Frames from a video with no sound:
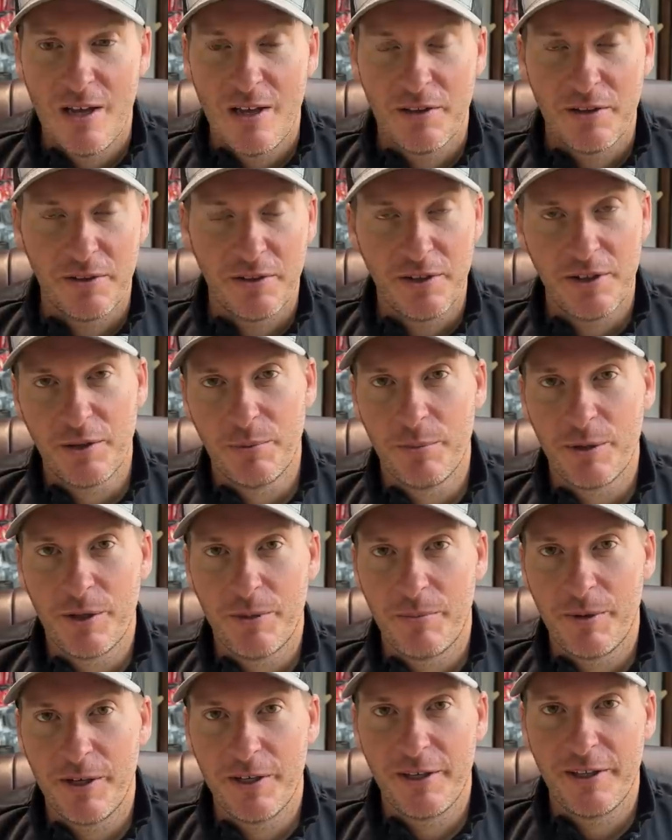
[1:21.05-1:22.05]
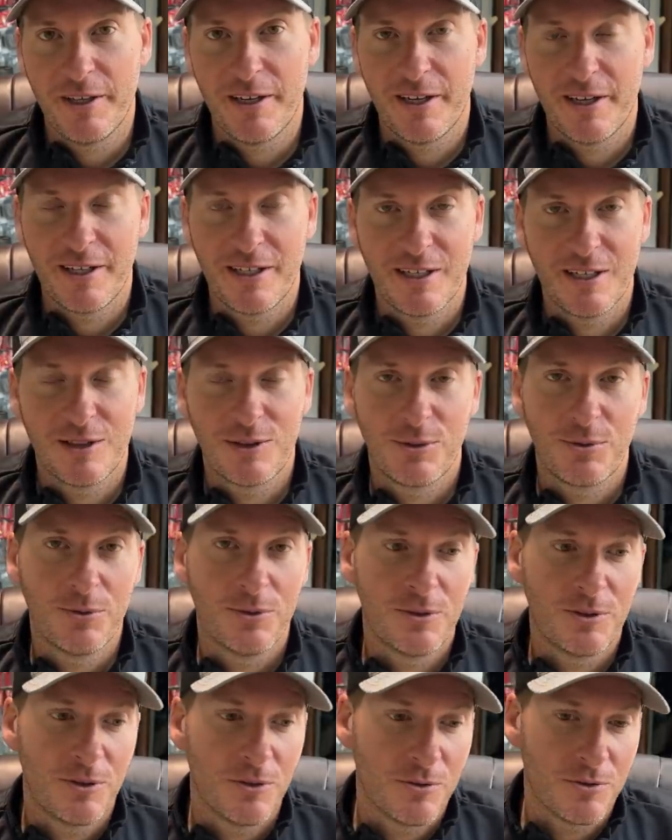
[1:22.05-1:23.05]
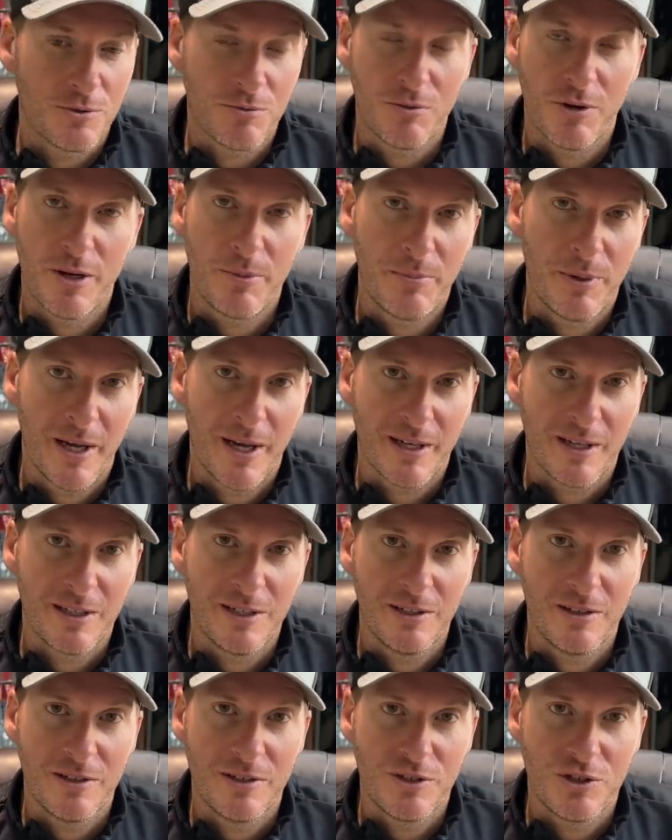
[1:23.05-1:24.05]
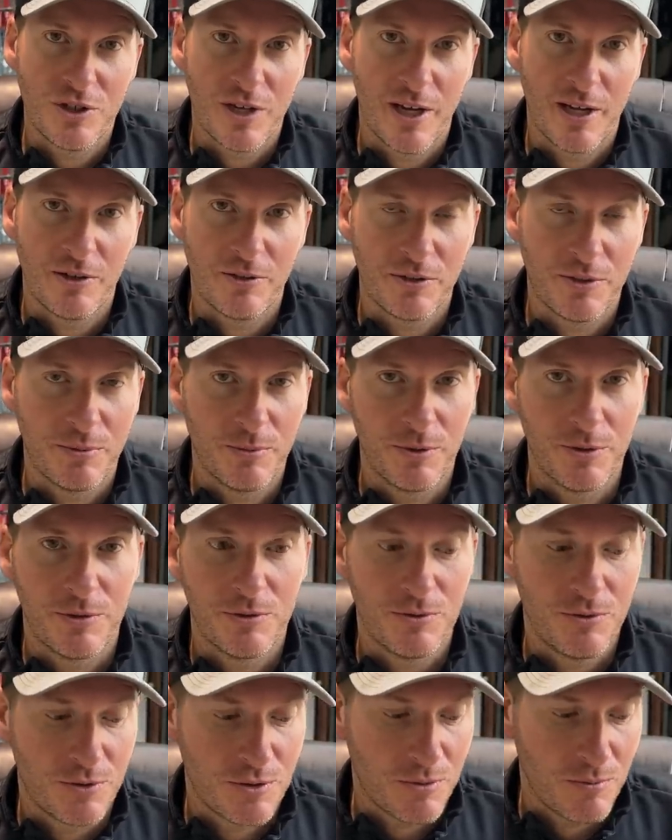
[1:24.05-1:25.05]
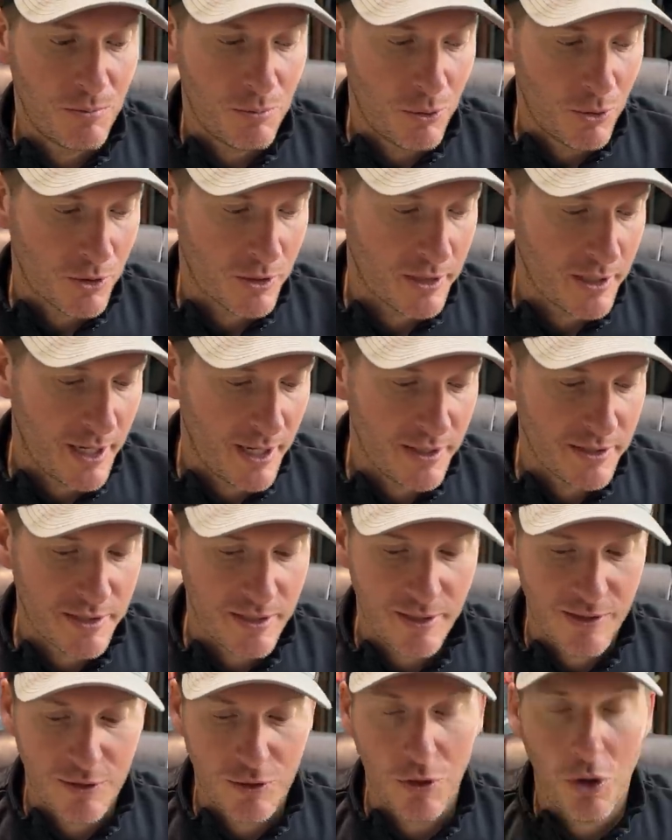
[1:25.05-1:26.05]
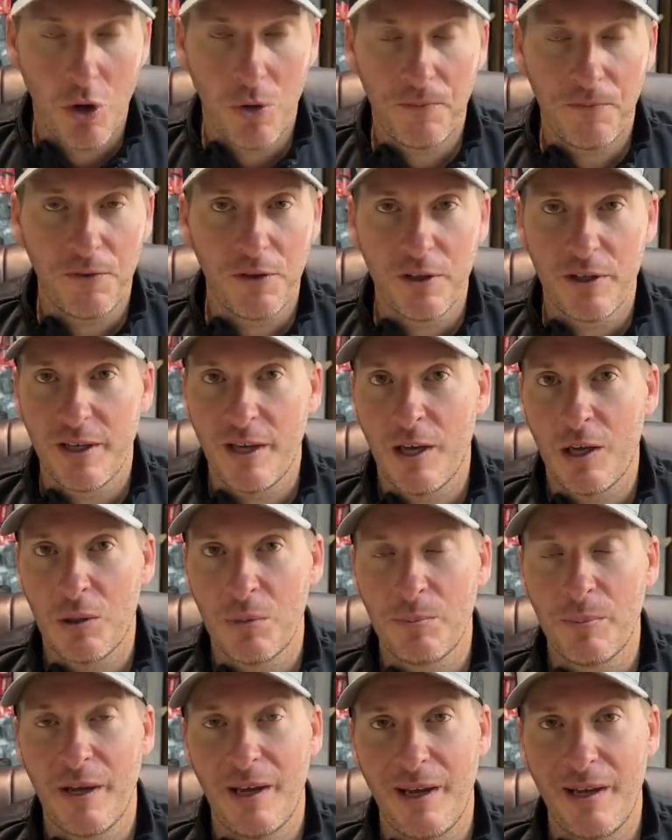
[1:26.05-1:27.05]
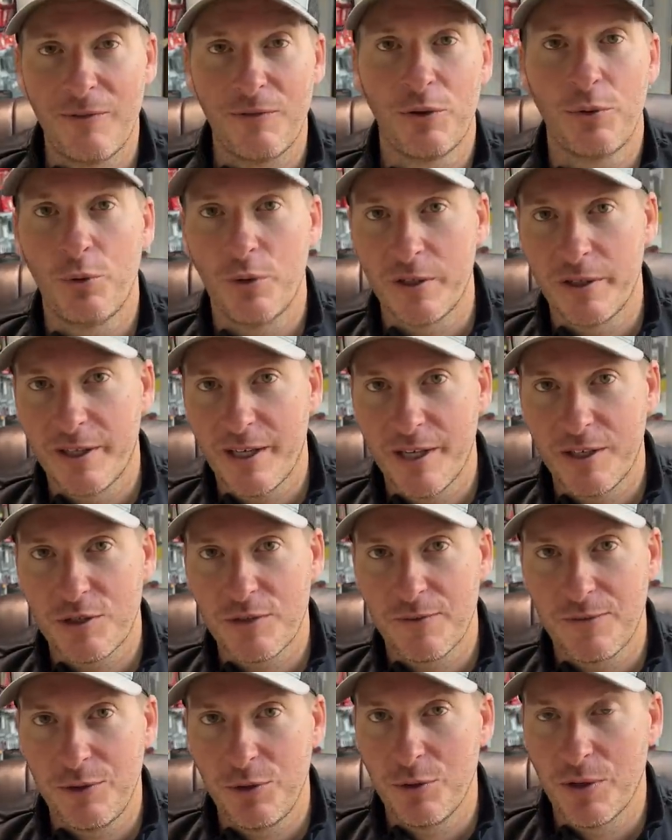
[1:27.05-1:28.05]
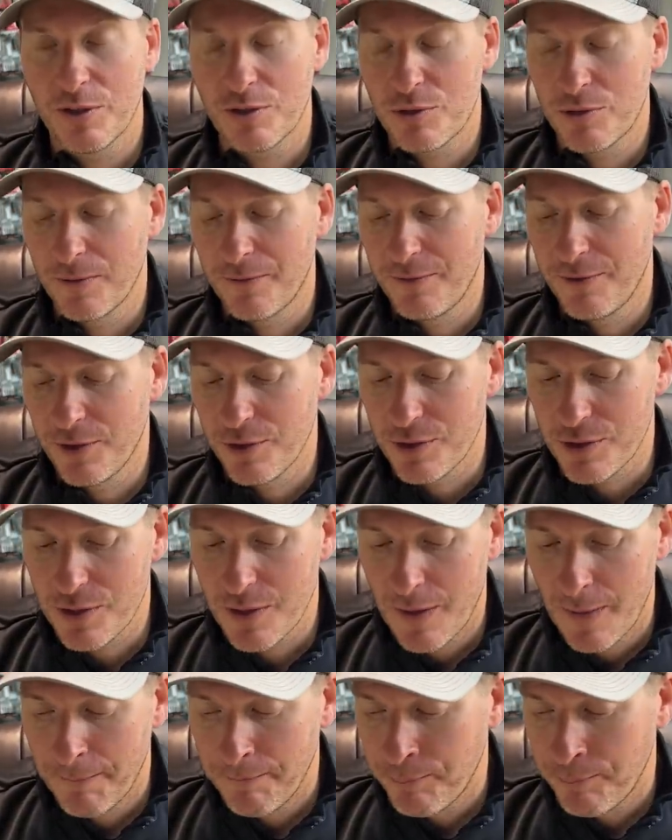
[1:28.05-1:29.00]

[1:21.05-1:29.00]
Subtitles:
The little bit of money that I get through it goes right back into the channel to produce more content to hopefully help everyone catch a few extra fish.